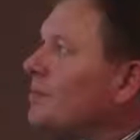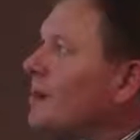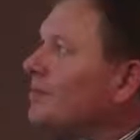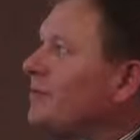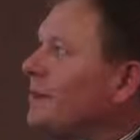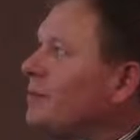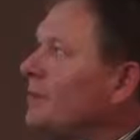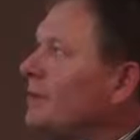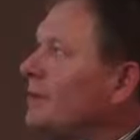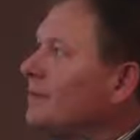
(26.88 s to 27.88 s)

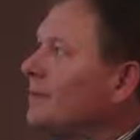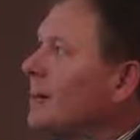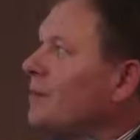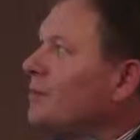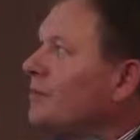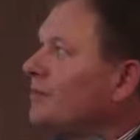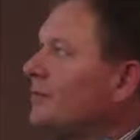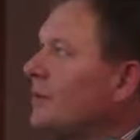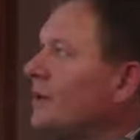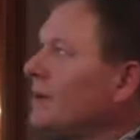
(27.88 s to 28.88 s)
preferable type
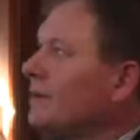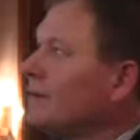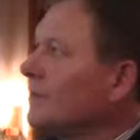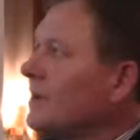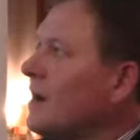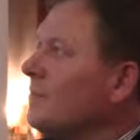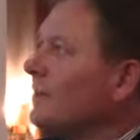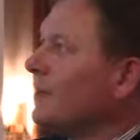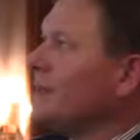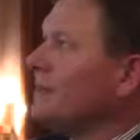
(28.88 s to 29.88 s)
of
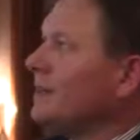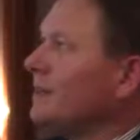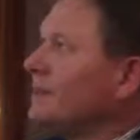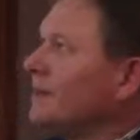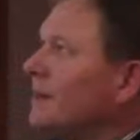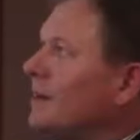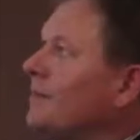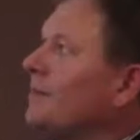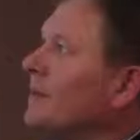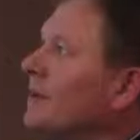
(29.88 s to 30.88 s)
companies is
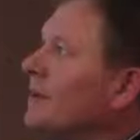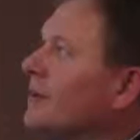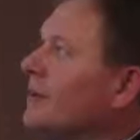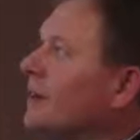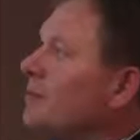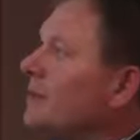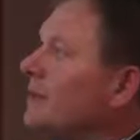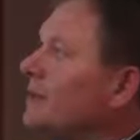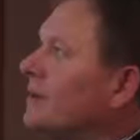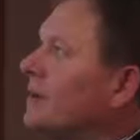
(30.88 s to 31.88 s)
the
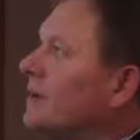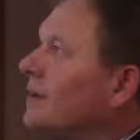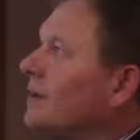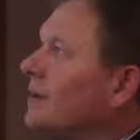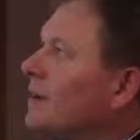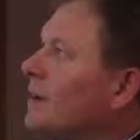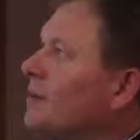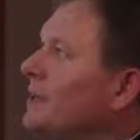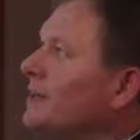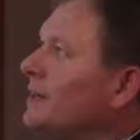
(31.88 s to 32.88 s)
limited
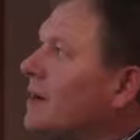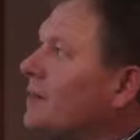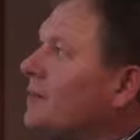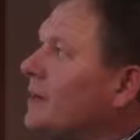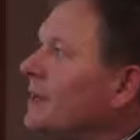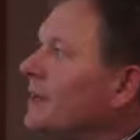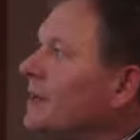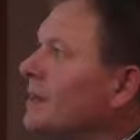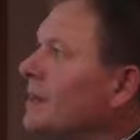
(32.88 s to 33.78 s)
liability company.